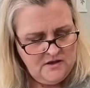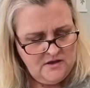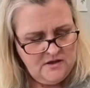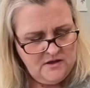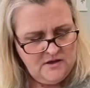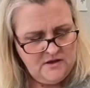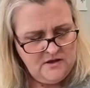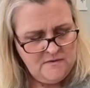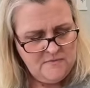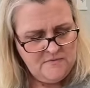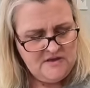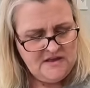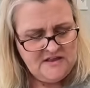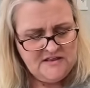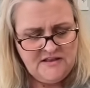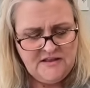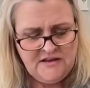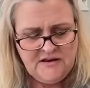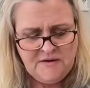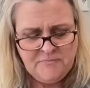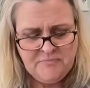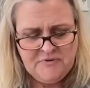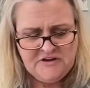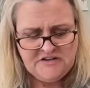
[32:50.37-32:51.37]
And then
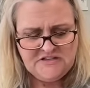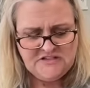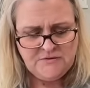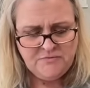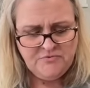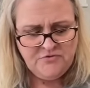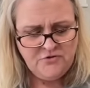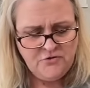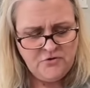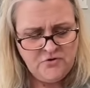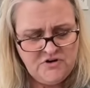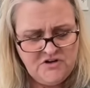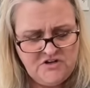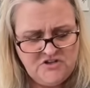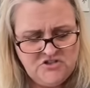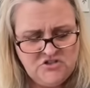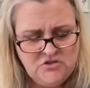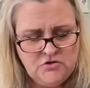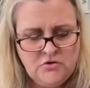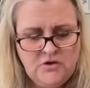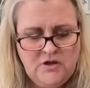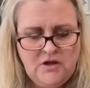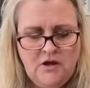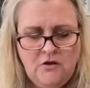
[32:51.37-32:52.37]
I picked up
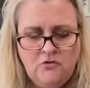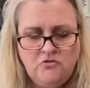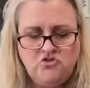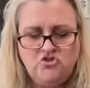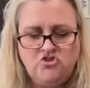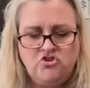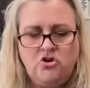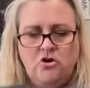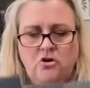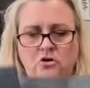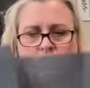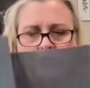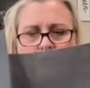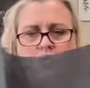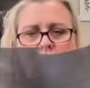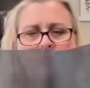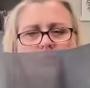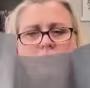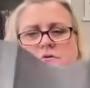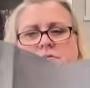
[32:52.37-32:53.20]
32 count charcoal.